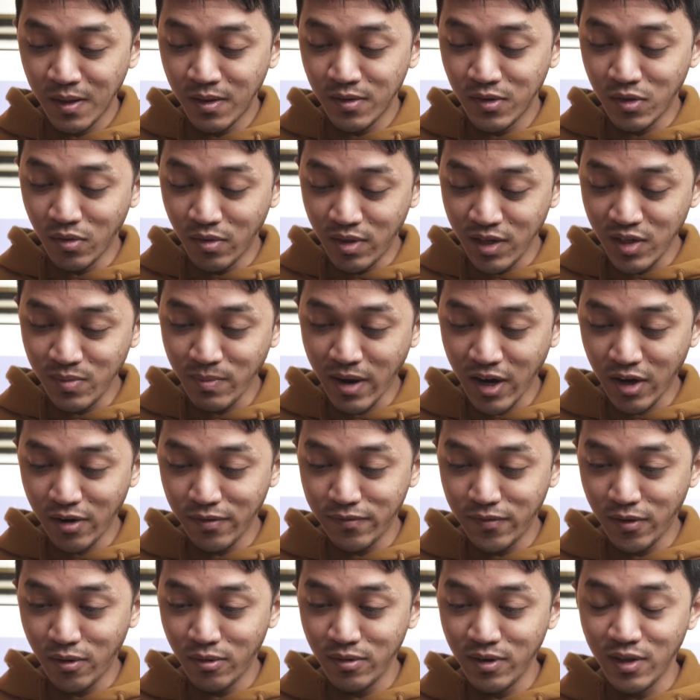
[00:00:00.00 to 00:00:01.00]
So this
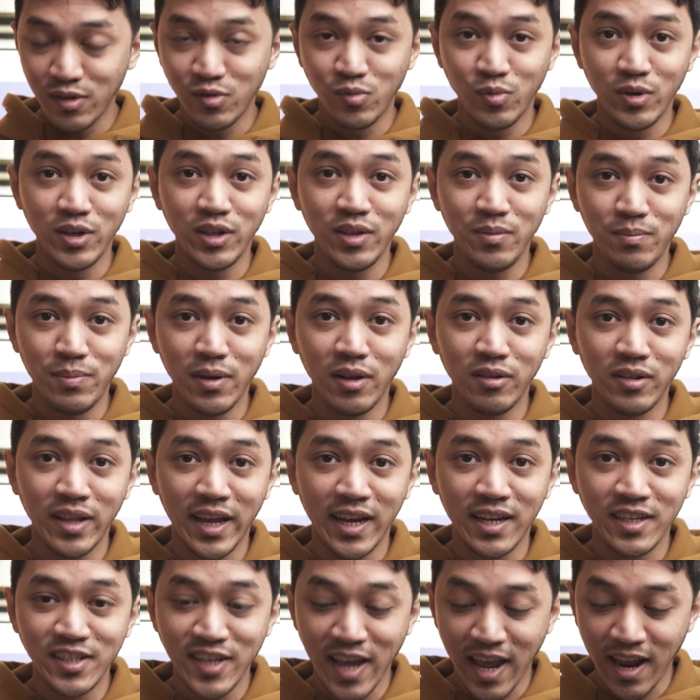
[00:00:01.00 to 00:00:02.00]
microphone is really built
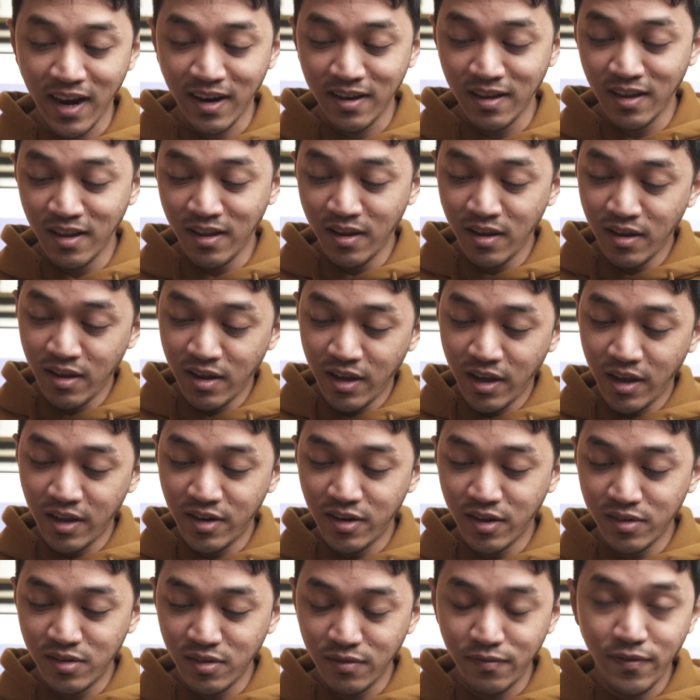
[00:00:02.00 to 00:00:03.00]
like a tank. It
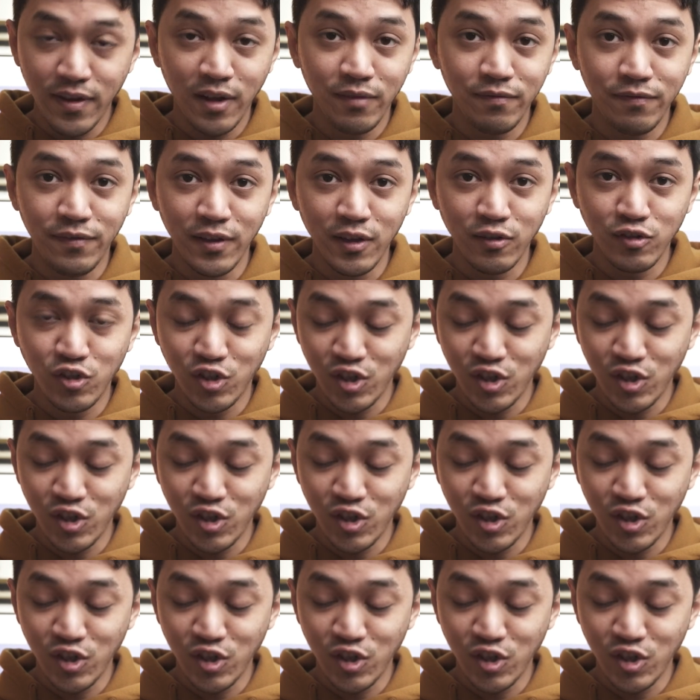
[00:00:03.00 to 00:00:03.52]
doesn't feel